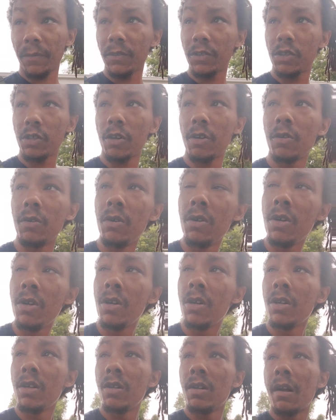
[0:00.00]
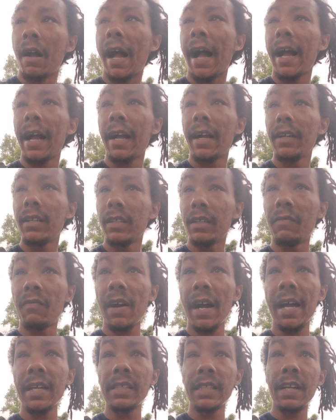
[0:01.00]
So I
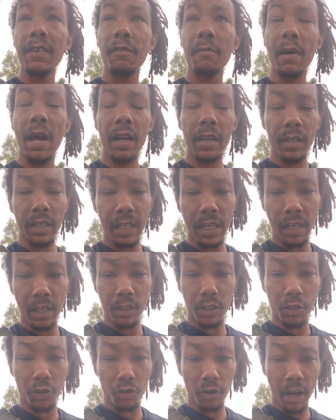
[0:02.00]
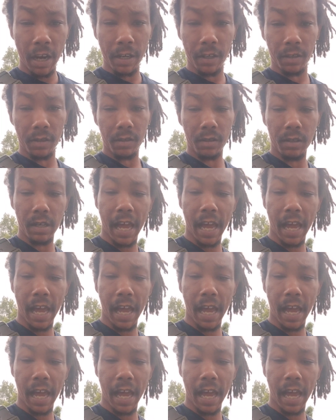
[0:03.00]
advise everybody to get into trading,